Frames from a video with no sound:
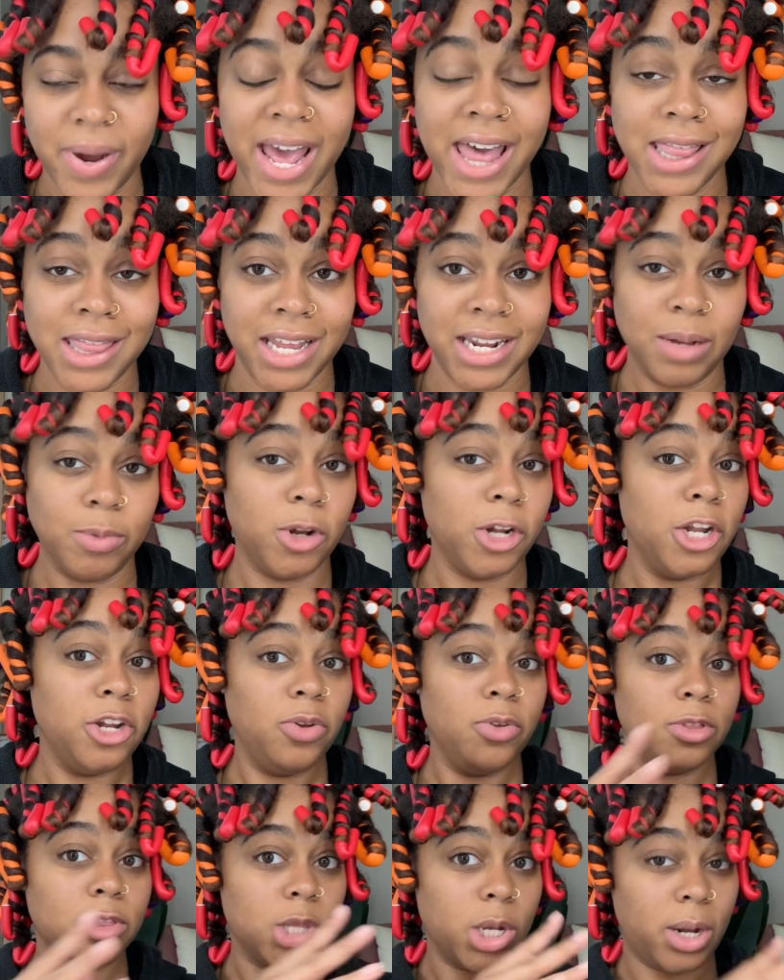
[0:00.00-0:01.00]
And then I'm going to
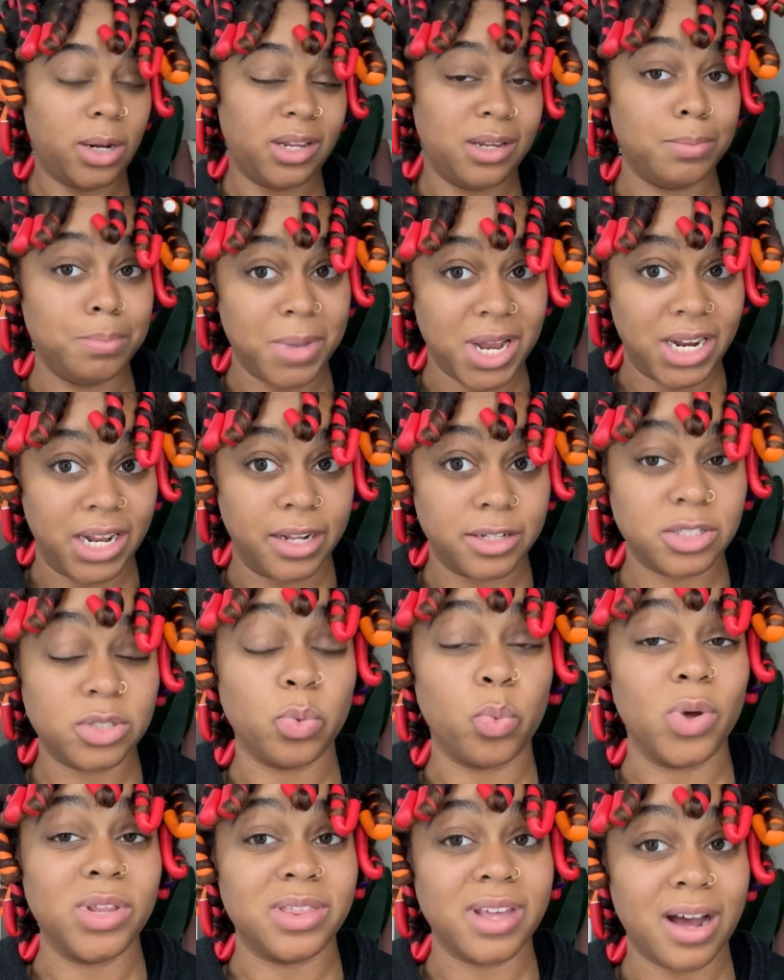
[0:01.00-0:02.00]
do 30
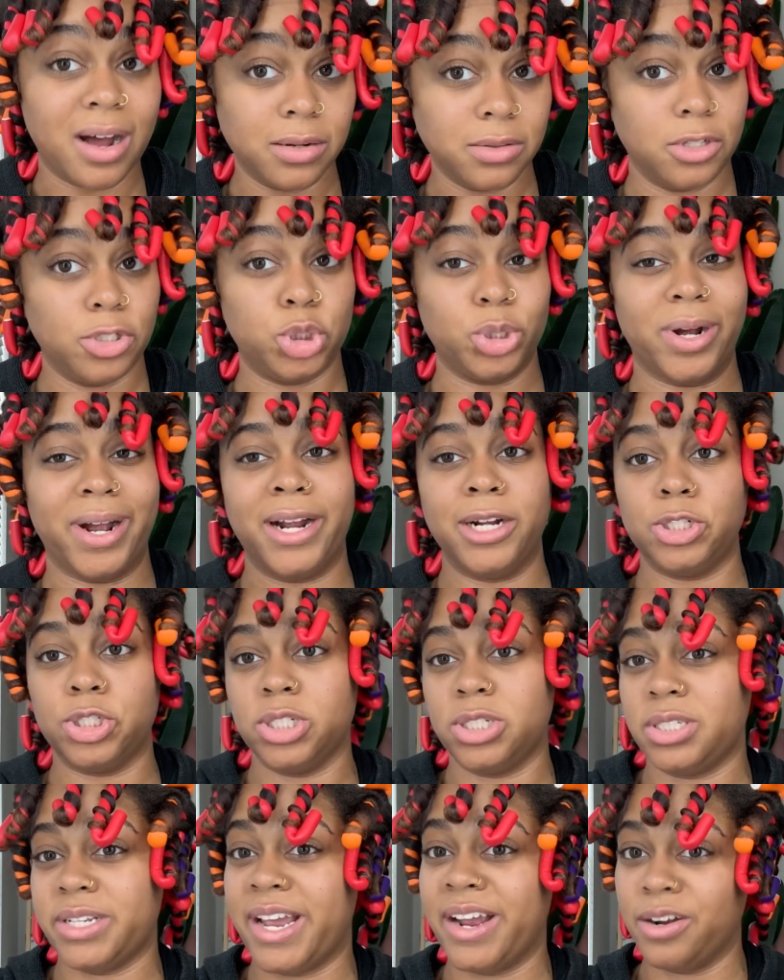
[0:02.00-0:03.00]
minutes without the dryer,
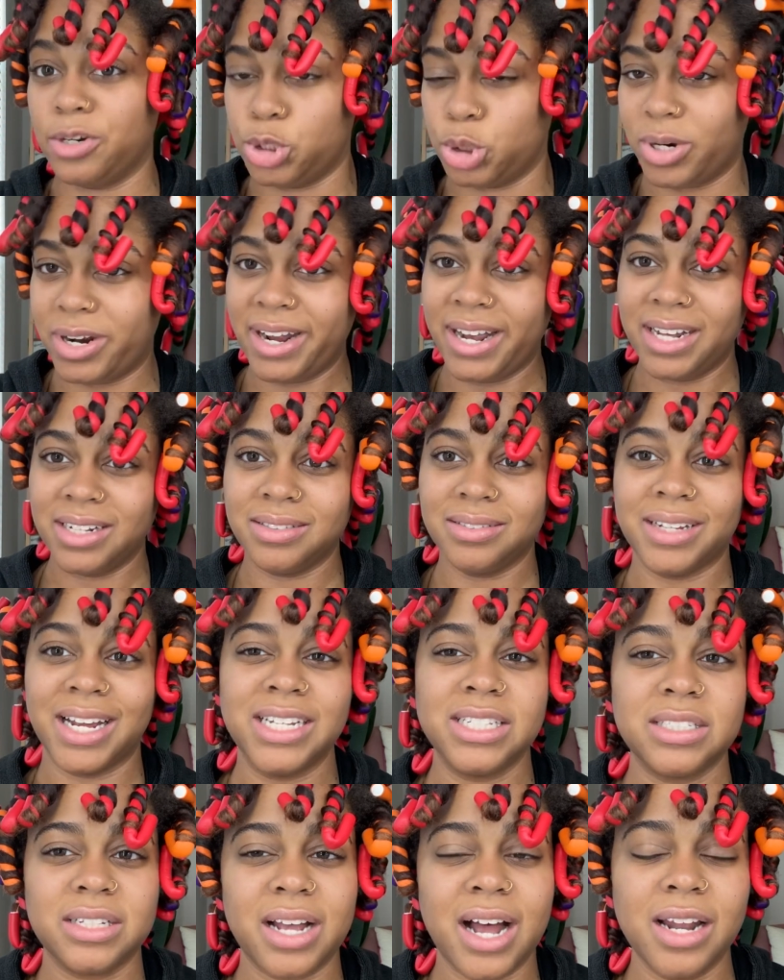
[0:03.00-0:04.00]
just air drying.
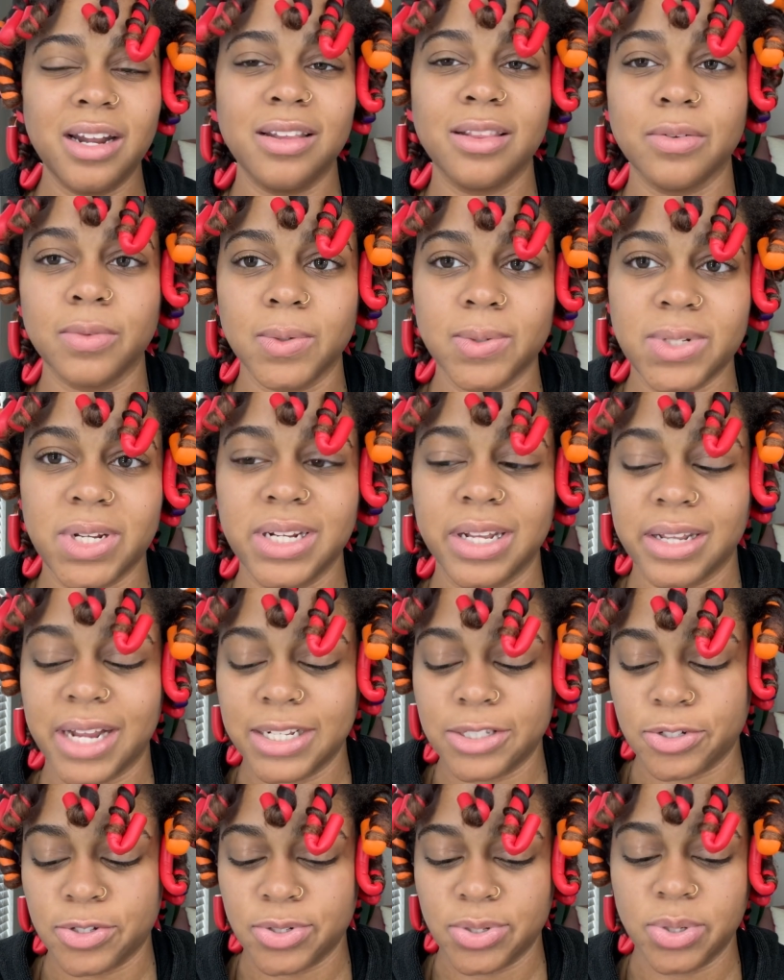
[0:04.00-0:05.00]
That's kind of the routine I like
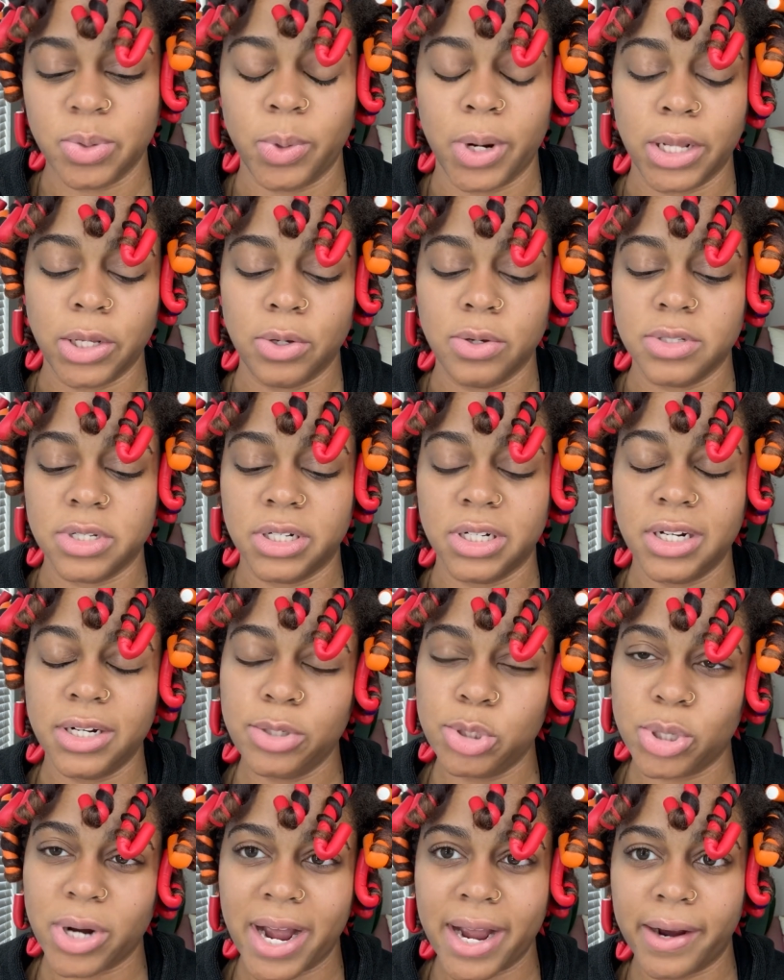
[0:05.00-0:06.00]
to do when I use a hood
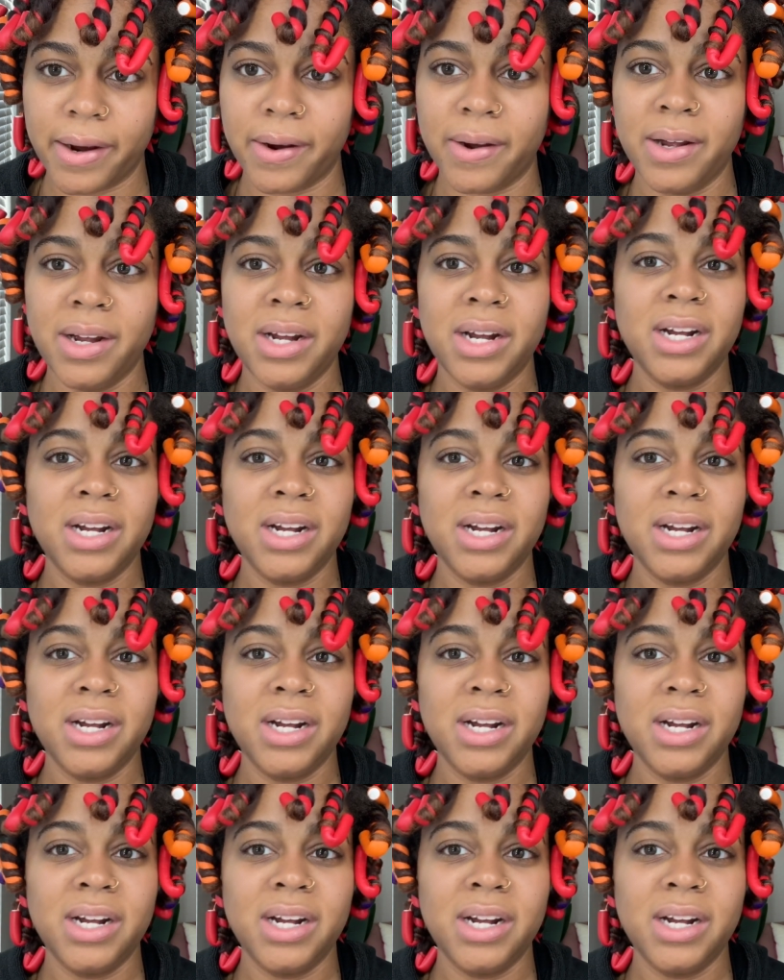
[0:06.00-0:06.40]
dryer.